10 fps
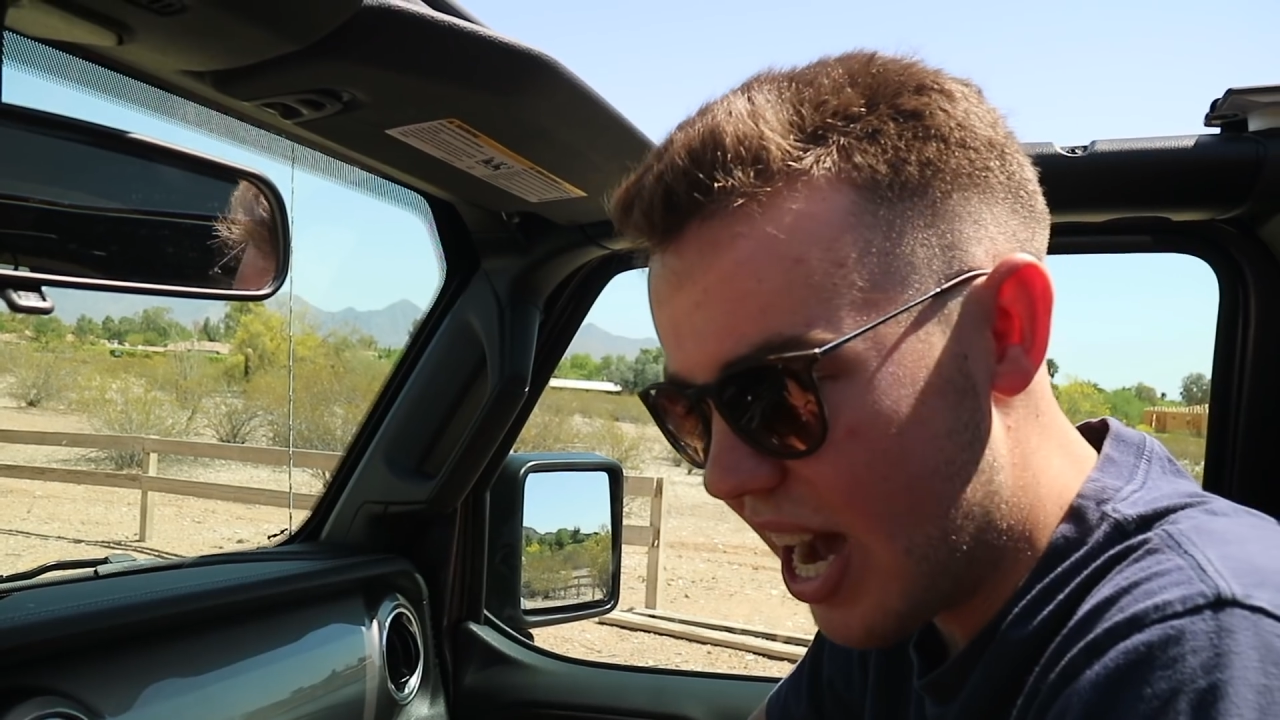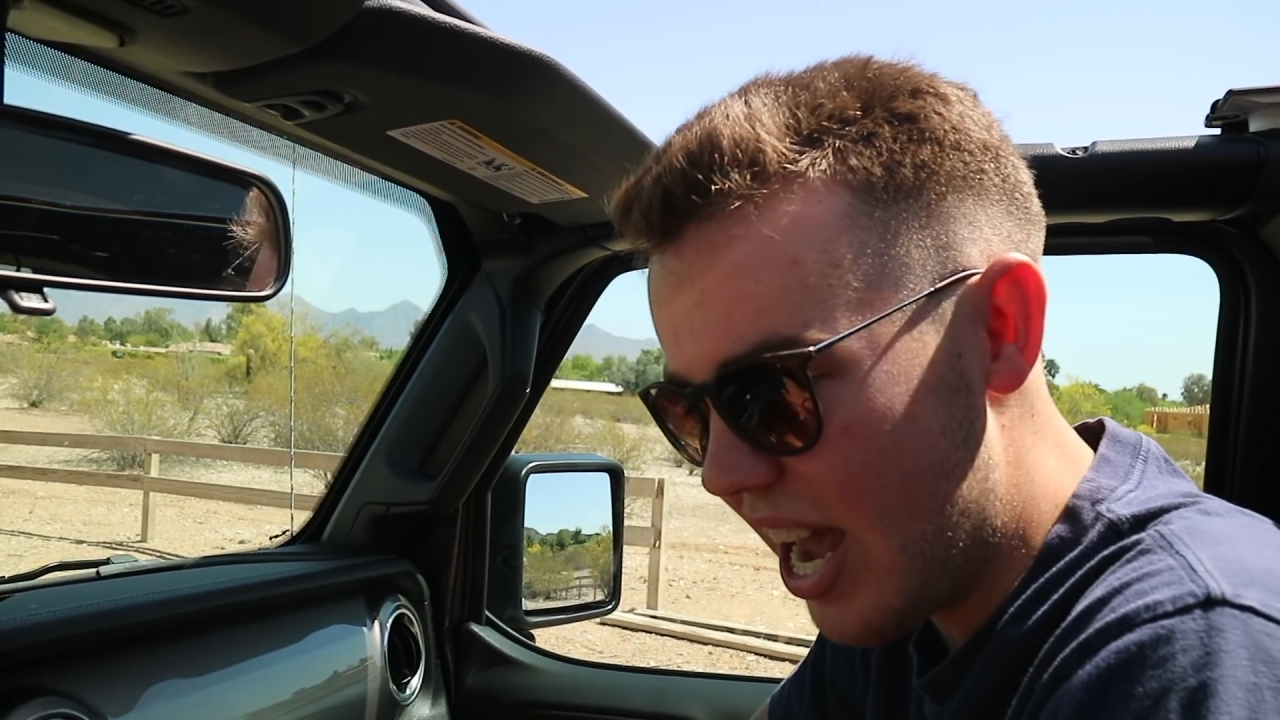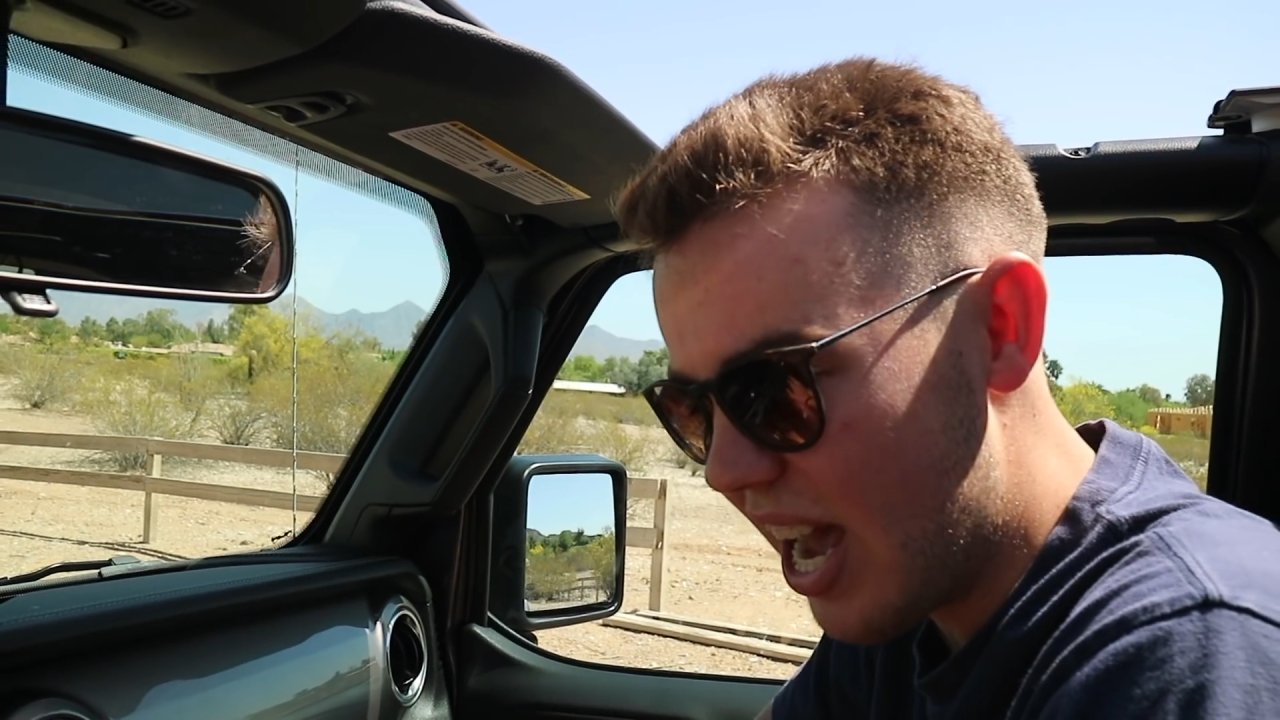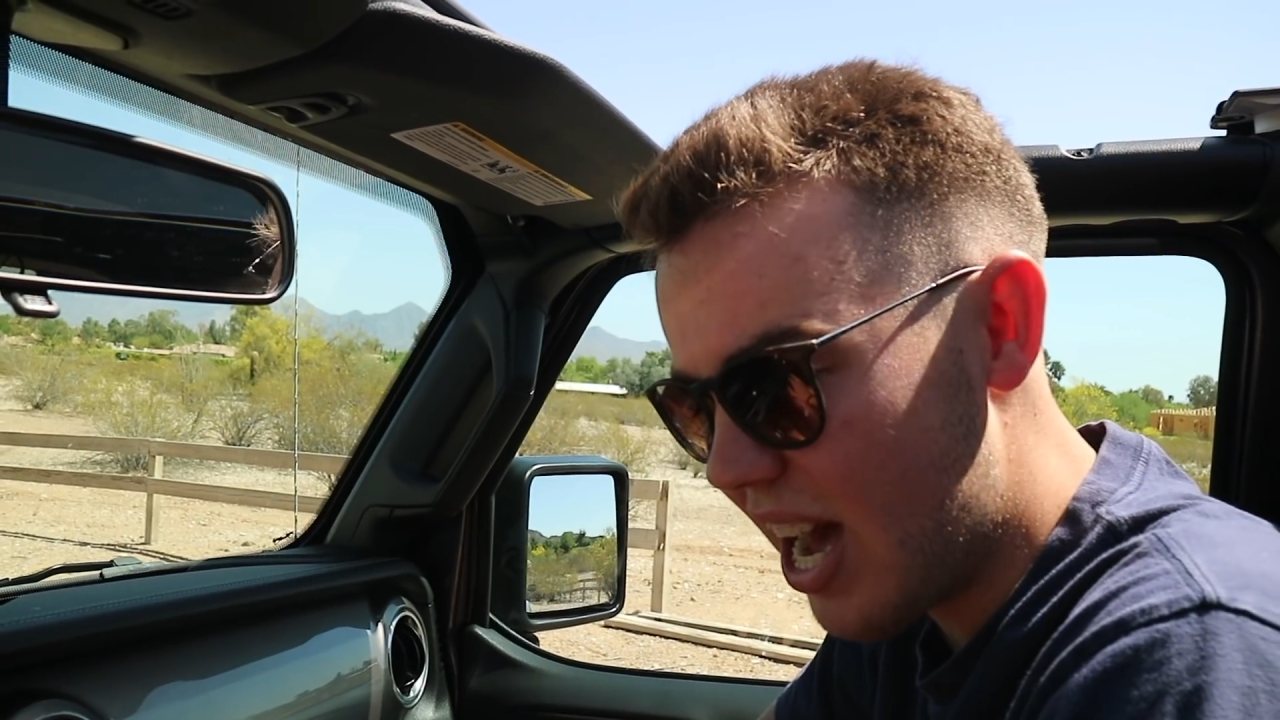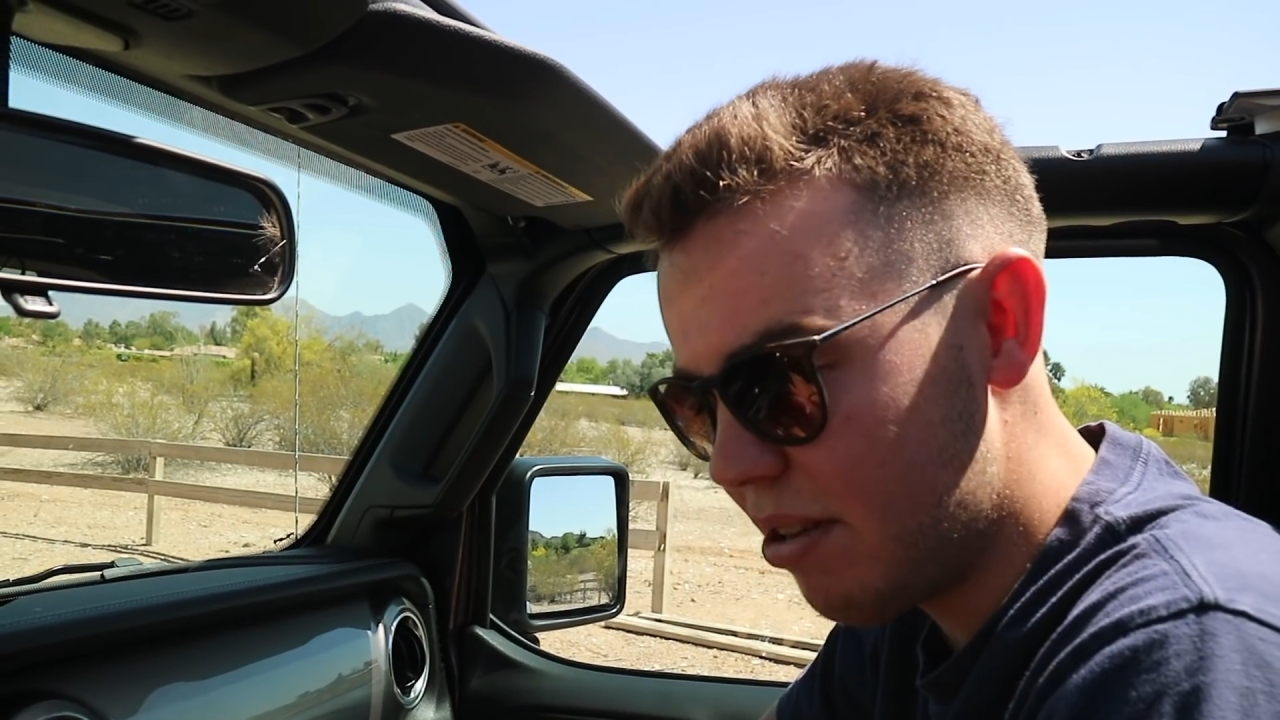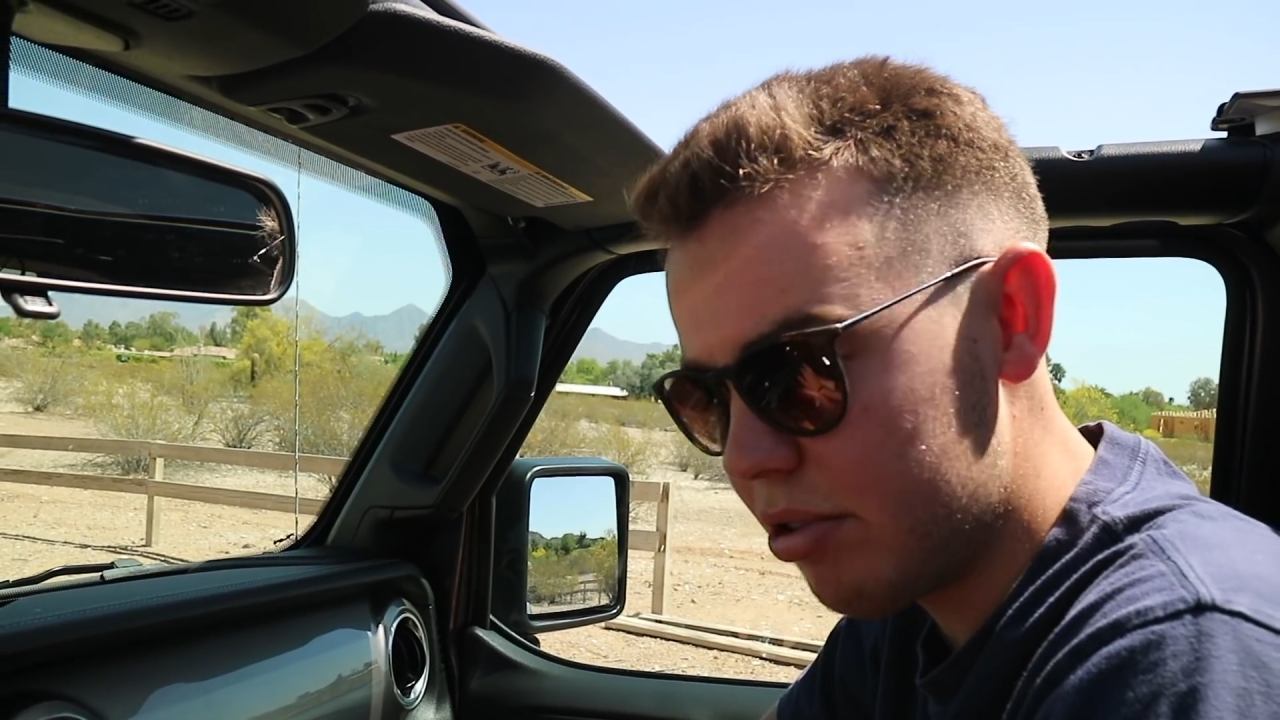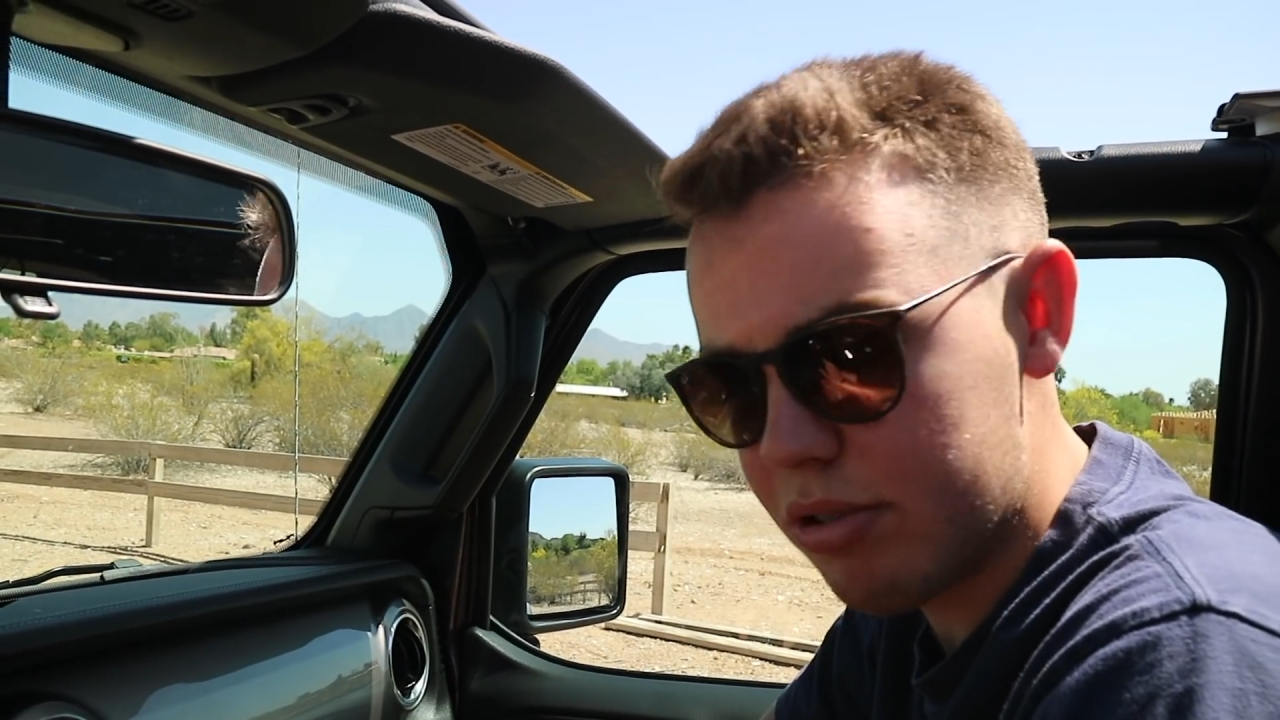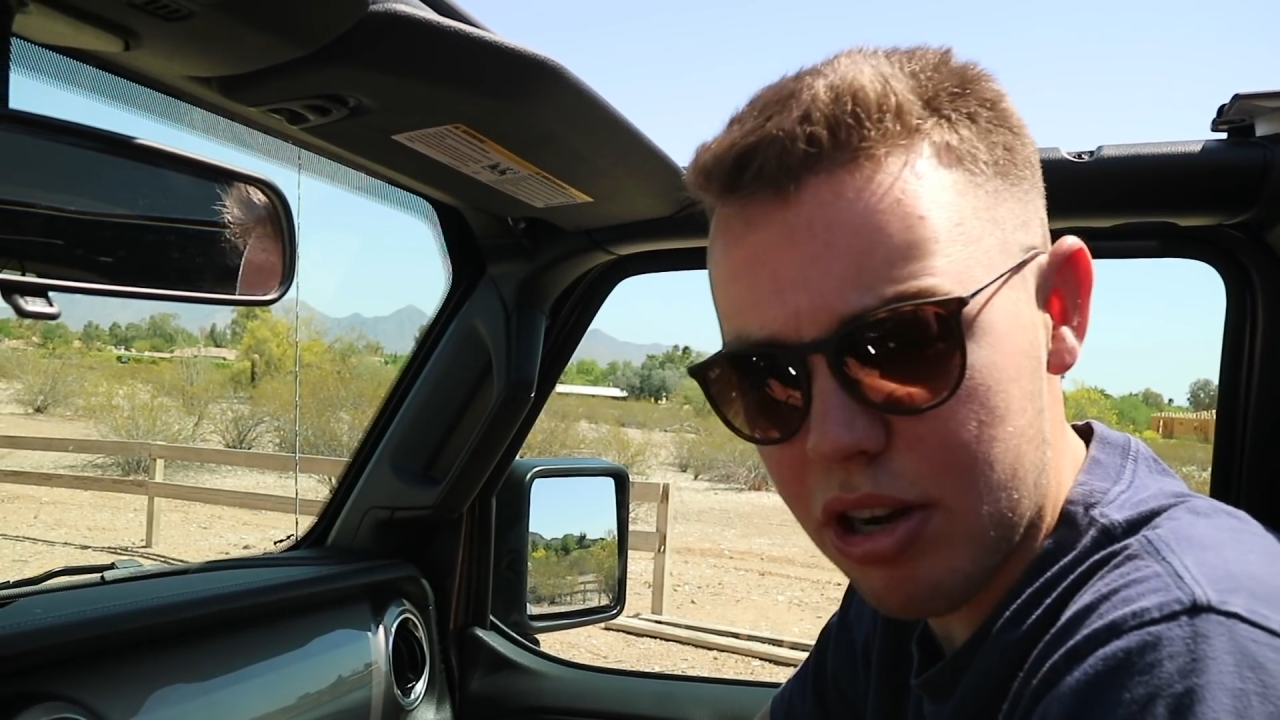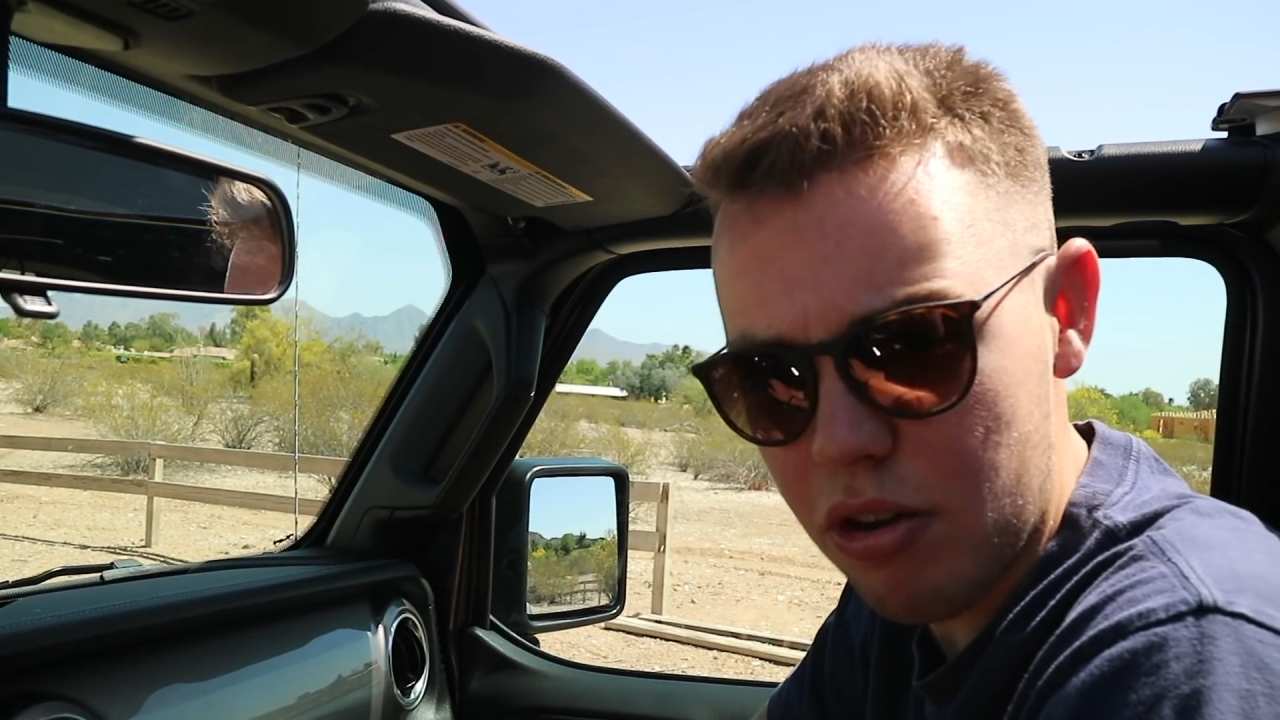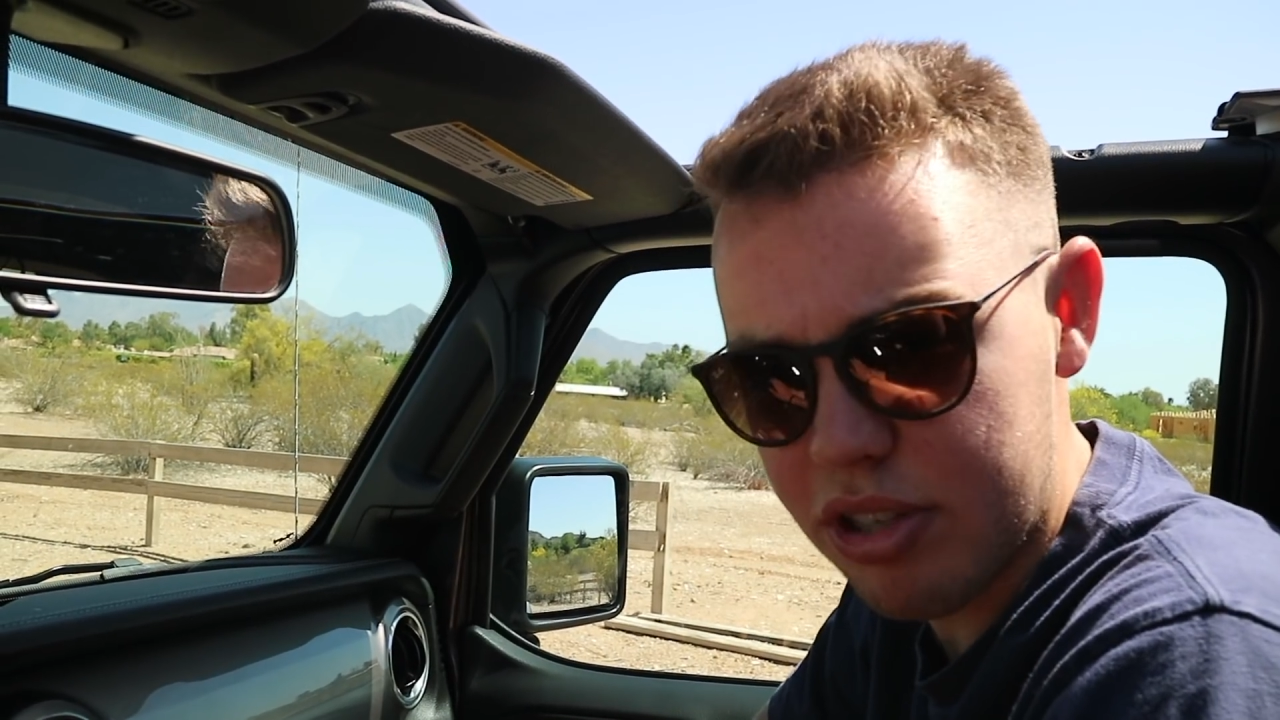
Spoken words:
I had was an